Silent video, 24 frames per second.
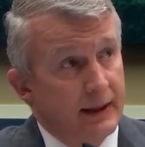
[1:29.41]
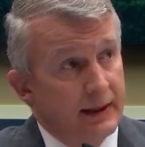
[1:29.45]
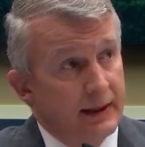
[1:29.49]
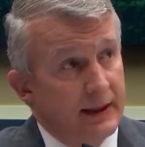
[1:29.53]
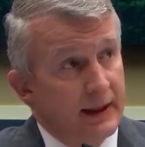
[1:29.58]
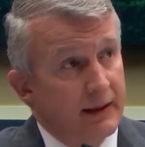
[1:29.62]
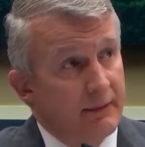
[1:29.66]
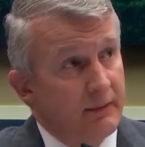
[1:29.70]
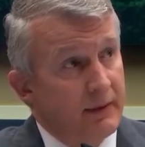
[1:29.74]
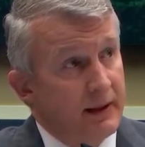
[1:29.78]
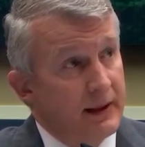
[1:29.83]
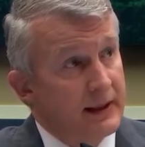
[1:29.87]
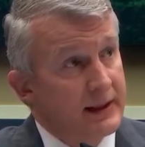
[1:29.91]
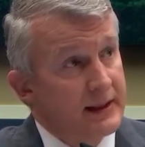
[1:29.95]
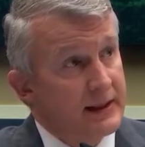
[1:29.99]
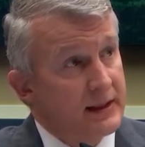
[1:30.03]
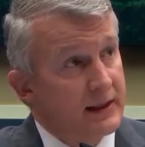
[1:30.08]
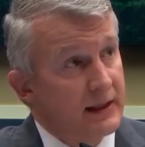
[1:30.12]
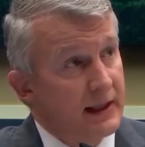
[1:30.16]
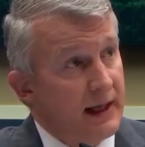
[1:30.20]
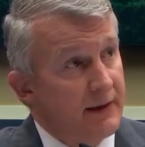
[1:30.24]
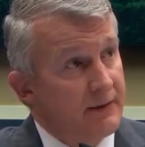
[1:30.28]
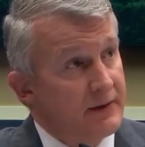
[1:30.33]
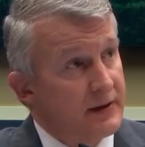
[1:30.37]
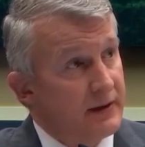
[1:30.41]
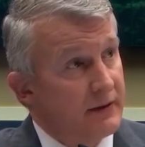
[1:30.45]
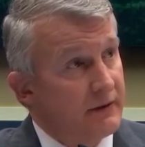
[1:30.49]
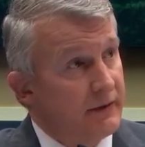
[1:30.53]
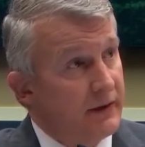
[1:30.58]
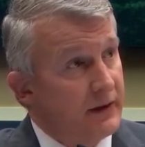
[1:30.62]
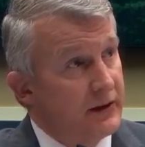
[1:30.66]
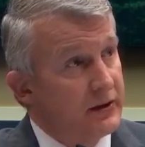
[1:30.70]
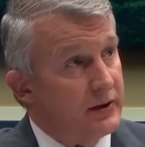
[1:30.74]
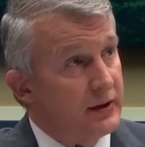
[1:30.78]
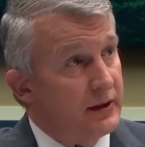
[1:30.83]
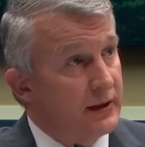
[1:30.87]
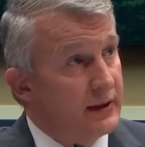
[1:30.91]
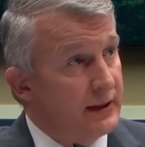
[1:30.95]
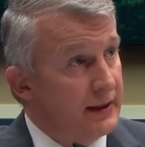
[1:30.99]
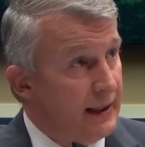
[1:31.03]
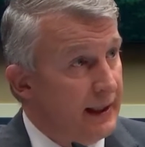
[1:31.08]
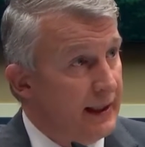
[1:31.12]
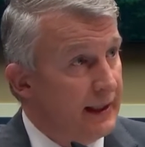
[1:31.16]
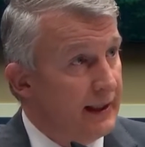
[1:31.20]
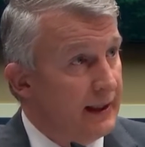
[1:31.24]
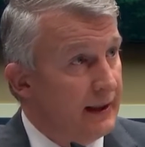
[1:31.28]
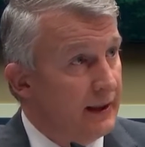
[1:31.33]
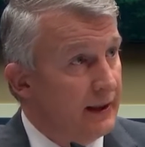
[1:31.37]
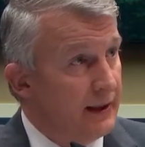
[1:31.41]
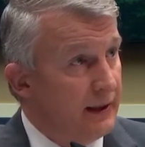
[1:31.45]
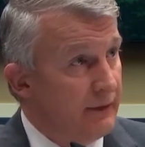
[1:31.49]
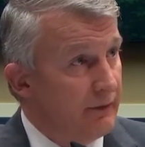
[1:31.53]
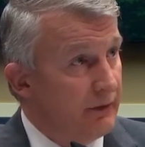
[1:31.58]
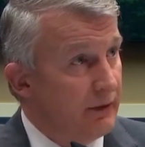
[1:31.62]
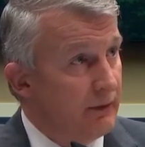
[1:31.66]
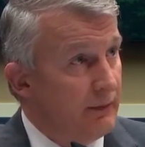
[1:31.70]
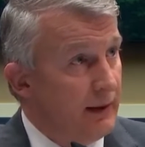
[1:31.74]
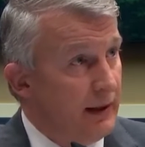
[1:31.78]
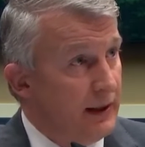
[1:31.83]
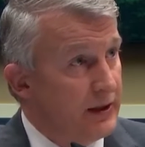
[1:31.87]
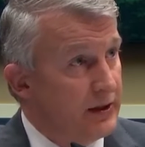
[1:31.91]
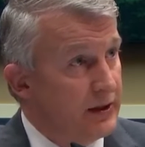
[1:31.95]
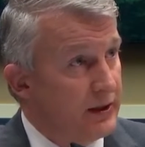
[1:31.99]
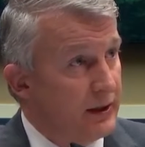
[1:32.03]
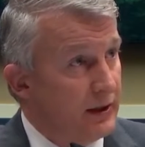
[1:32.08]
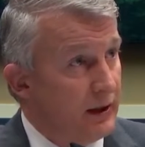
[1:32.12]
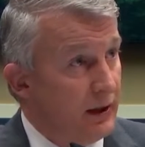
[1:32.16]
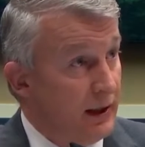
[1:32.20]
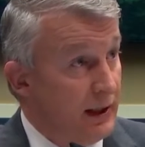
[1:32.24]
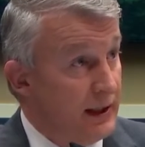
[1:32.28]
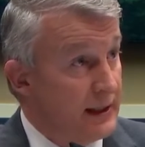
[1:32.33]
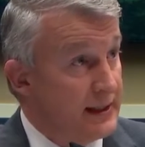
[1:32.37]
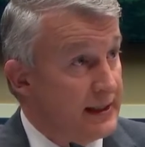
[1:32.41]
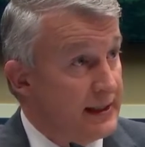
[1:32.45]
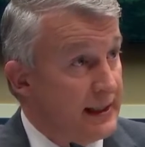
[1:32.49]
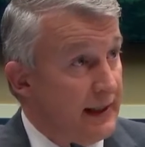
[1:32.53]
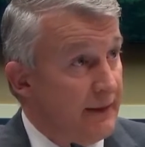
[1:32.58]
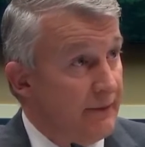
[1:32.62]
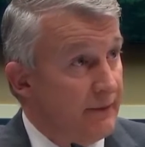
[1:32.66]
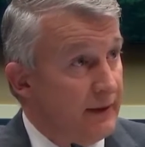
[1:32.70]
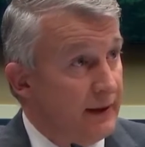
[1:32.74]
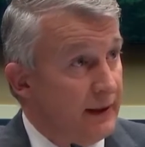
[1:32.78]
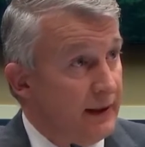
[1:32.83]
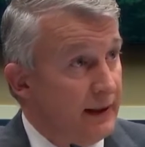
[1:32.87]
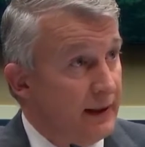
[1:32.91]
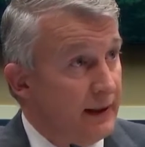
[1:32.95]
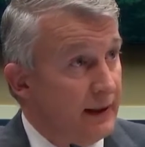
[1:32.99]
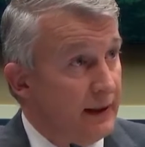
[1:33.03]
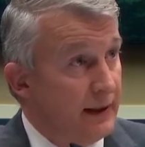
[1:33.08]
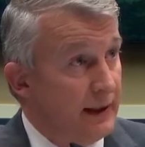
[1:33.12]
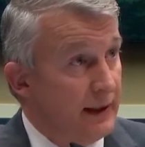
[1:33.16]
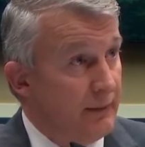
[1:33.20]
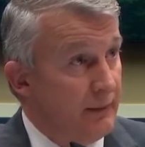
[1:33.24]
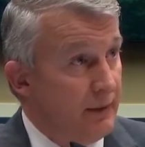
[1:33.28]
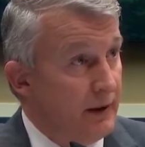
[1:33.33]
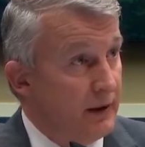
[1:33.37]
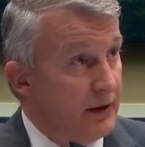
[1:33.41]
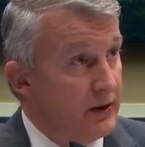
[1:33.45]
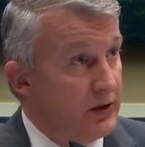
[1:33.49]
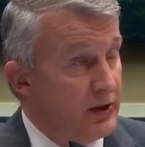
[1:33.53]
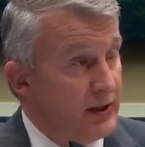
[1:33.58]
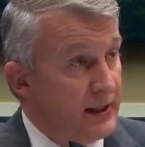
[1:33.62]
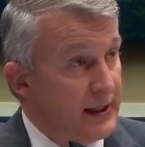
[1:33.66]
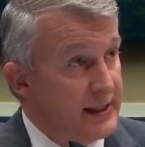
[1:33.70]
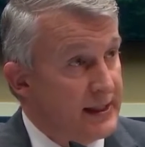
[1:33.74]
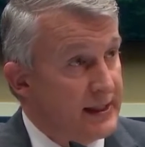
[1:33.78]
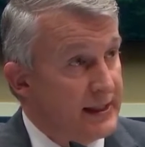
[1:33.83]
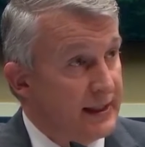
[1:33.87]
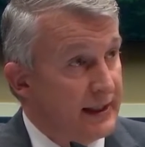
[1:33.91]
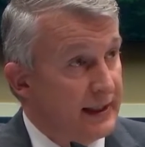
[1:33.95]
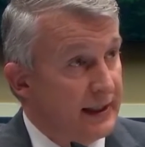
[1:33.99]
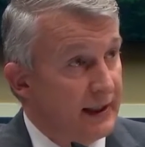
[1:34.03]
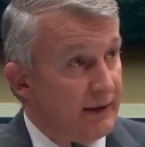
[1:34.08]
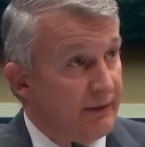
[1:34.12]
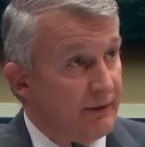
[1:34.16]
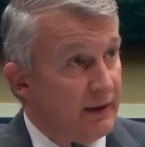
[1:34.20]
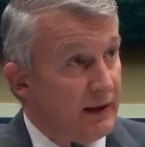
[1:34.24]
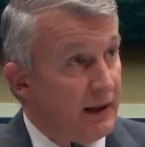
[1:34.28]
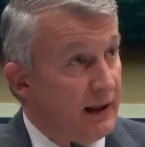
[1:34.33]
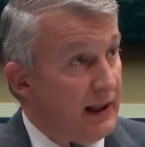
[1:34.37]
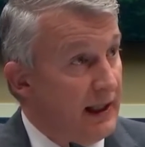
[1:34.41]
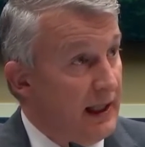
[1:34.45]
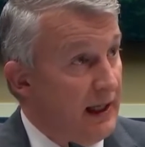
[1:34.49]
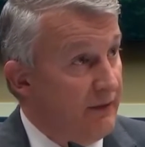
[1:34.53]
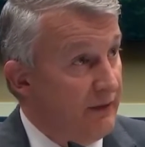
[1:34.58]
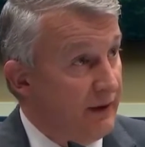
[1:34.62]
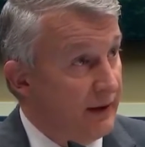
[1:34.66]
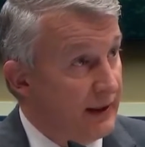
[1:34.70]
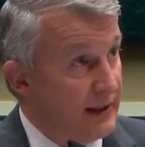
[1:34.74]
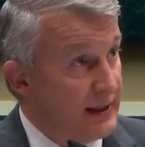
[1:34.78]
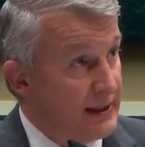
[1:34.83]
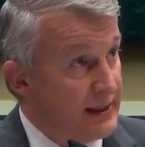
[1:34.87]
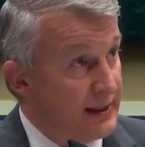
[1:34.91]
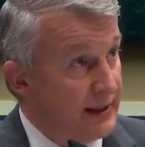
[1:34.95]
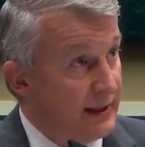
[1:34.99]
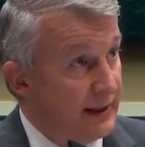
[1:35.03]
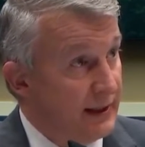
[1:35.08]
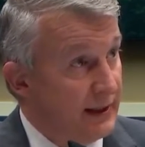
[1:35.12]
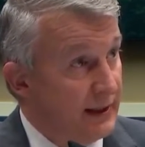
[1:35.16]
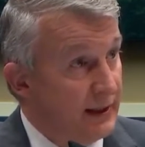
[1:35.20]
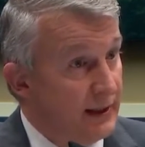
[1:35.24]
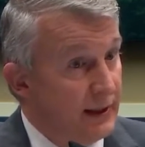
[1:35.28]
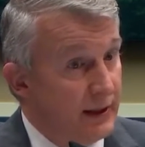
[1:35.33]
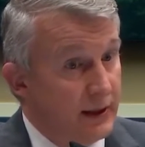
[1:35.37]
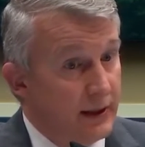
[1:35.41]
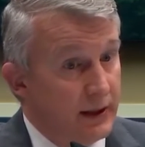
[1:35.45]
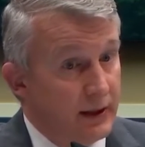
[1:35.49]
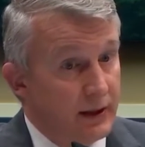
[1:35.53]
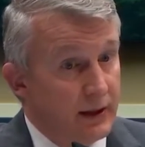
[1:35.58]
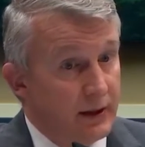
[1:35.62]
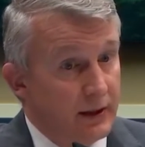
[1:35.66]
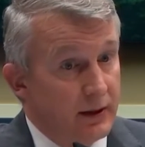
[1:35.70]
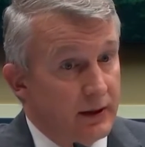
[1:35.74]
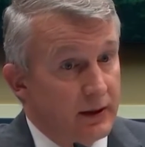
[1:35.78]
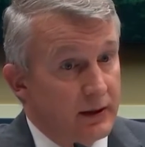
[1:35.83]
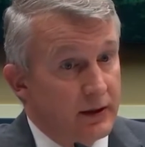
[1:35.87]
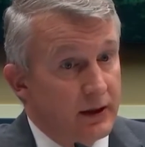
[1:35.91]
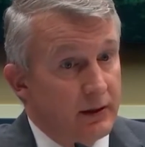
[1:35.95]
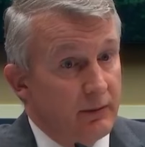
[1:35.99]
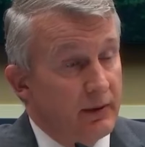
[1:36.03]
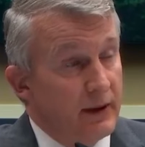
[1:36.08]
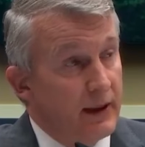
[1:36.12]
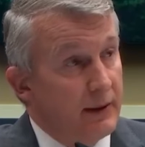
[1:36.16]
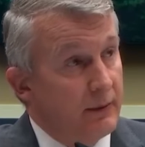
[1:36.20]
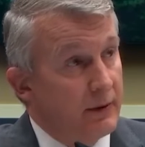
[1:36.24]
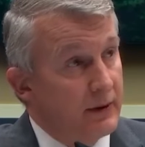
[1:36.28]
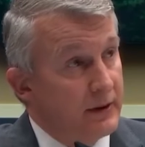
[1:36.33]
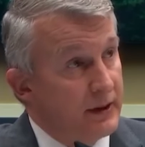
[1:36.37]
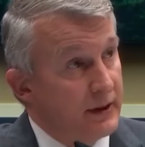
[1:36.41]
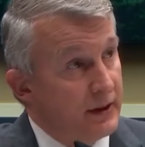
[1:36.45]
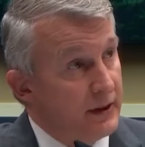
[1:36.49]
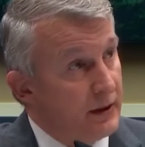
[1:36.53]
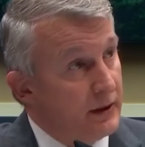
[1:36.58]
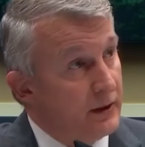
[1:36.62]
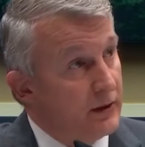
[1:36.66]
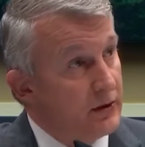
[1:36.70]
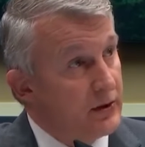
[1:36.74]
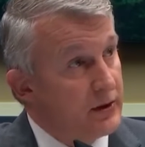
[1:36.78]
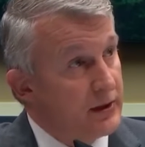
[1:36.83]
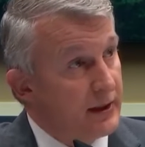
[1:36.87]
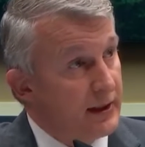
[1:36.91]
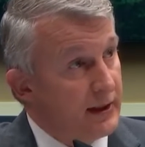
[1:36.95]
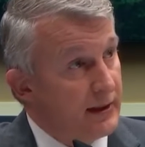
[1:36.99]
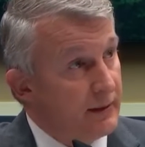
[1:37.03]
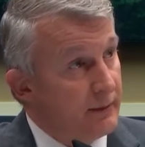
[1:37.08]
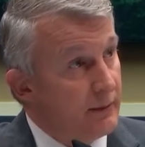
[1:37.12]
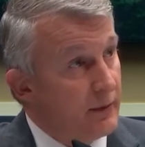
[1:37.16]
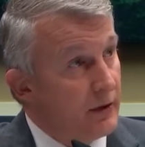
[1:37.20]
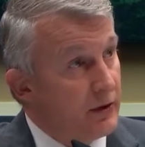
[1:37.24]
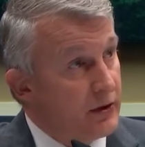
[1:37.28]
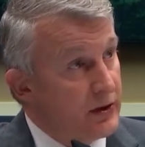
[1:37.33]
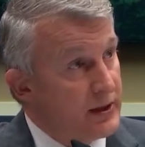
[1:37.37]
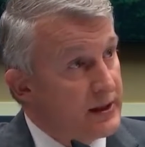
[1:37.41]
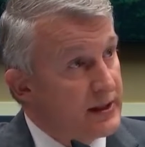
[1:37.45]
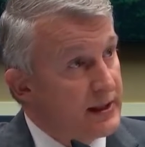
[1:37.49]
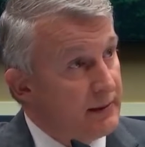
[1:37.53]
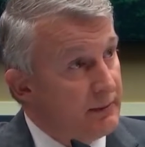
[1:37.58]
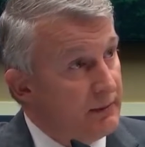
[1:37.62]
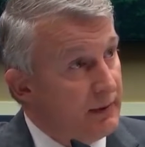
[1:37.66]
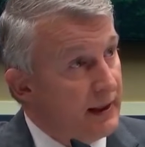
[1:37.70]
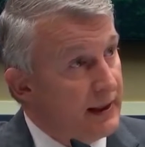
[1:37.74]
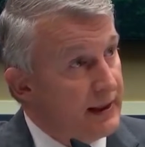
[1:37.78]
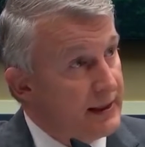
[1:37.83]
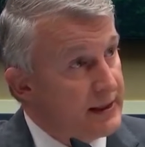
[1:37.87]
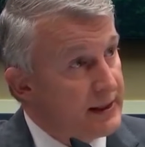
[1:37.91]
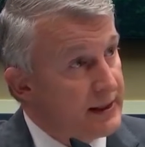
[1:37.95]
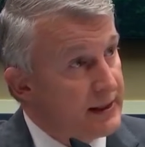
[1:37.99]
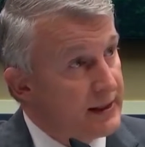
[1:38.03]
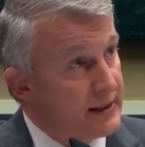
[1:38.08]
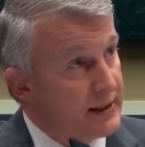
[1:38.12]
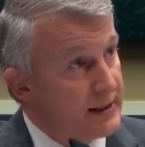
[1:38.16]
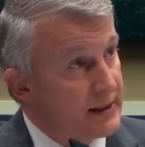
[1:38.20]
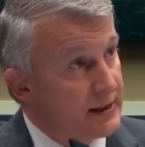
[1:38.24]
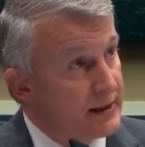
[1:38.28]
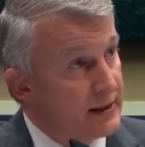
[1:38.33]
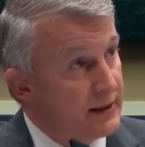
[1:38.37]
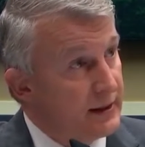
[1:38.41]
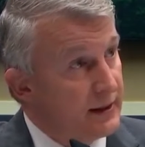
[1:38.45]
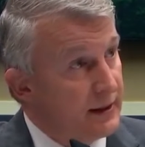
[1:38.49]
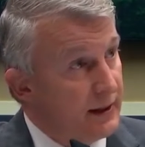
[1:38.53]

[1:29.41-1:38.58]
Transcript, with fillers: That means to have sufficient data and information on its safety and immunogenicity, if not efficacy, to be able to use on an emergency basis.